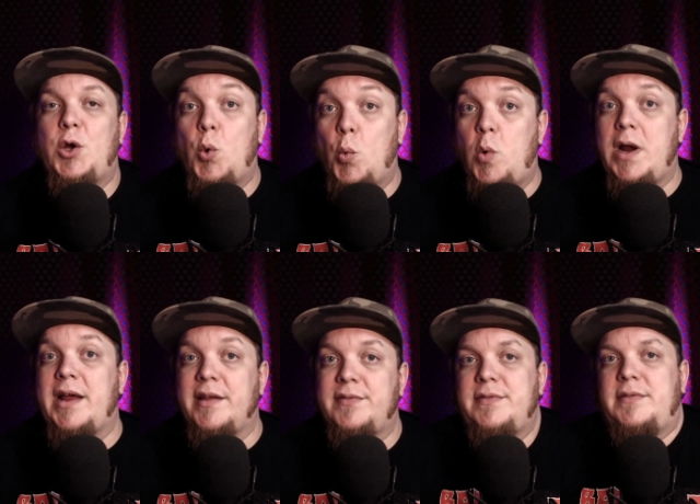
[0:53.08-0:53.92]

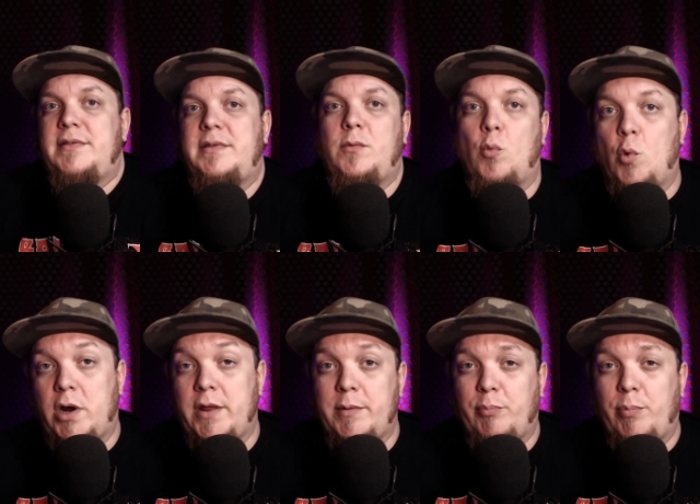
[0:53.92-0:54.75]
with one
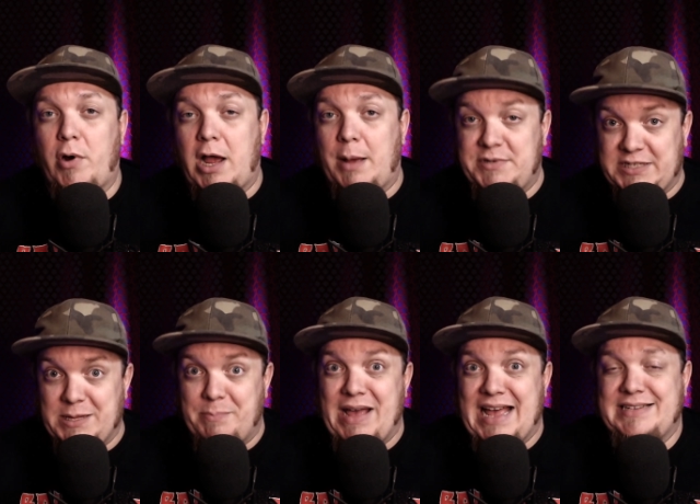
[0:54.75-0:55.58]
of the props and the
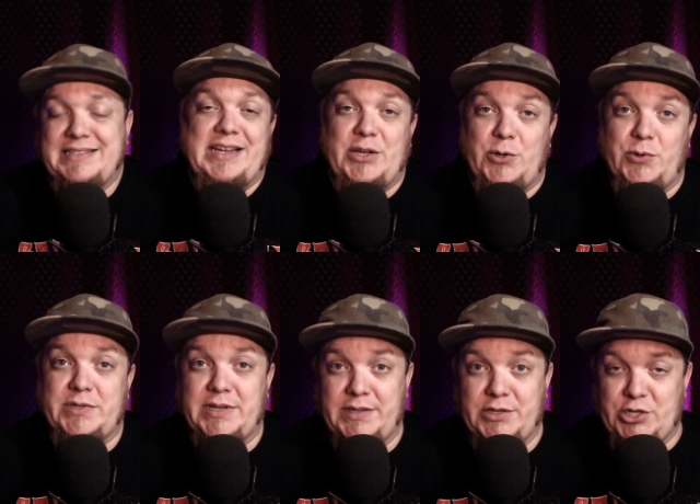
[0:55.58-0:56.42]
mask they used
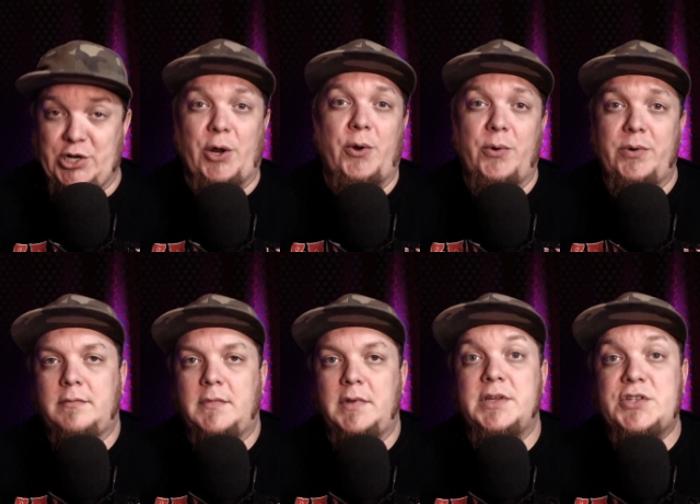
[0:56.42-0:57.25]
in the show.
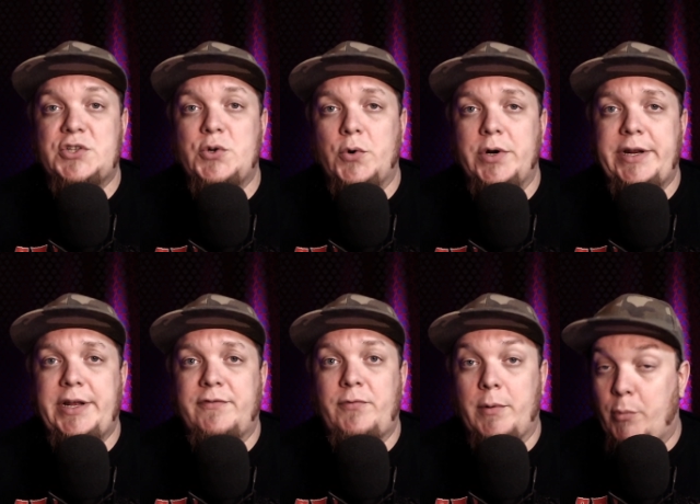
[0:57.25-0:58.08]
The story
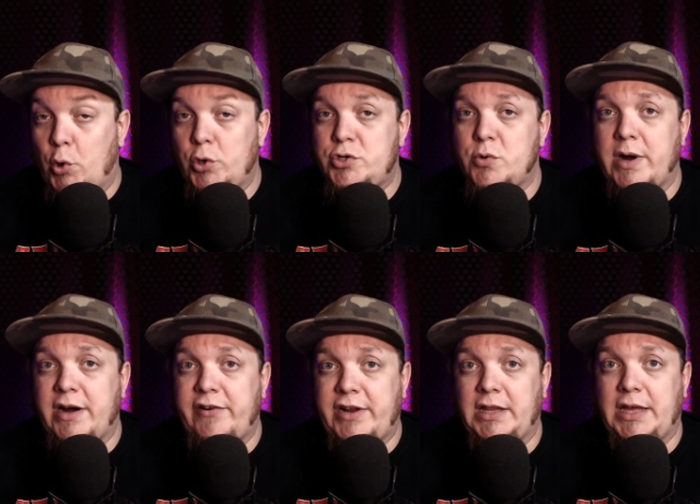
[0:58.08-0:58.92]
of the
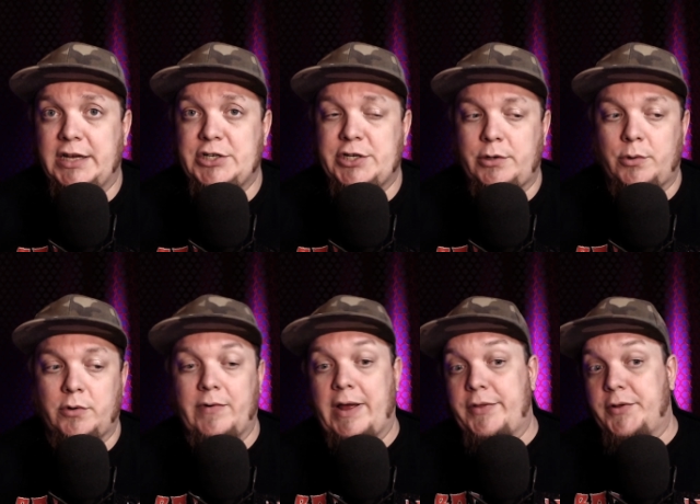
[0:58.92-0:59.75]
Mortuary Collection, or
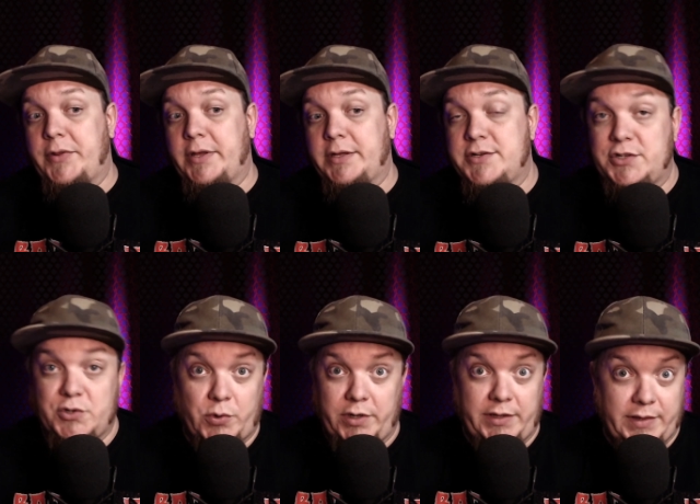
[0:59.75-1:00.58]
rather the
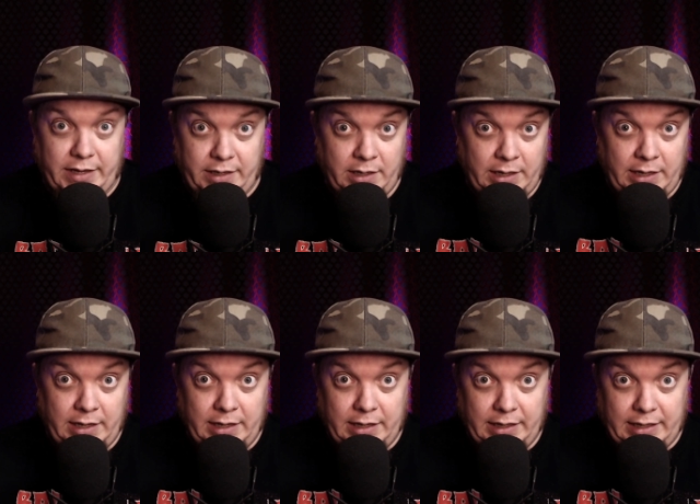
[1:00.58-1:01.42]
story that
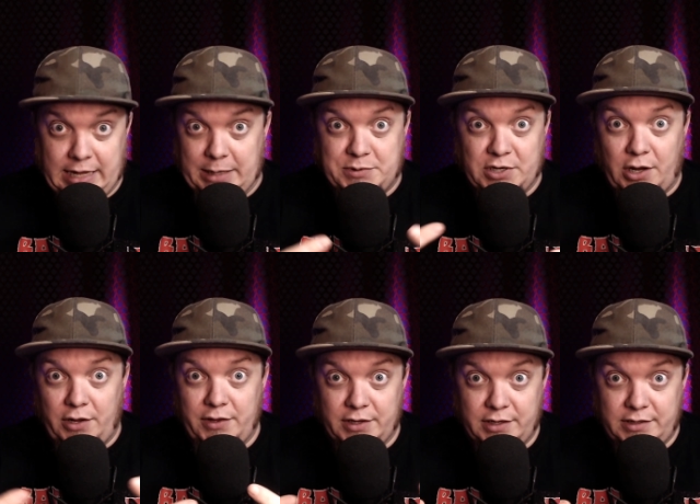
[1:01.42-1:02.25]
keeps all
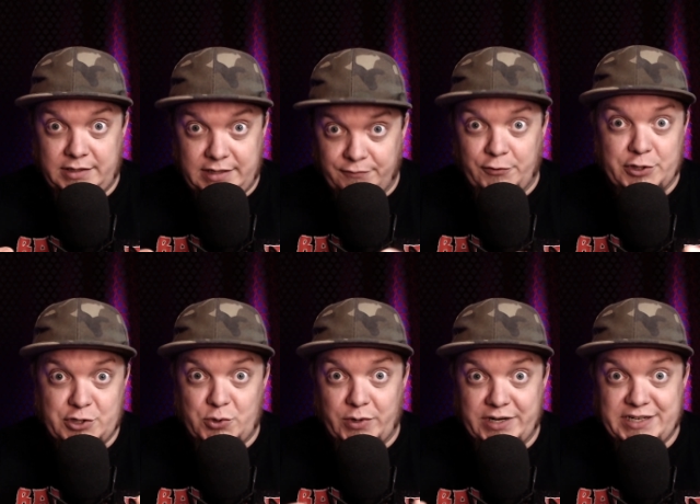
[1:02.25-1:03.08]
the different
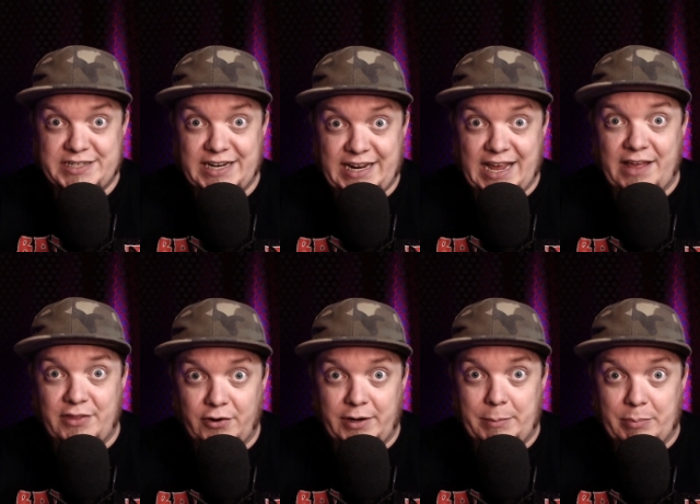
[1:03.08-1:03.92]
stories together and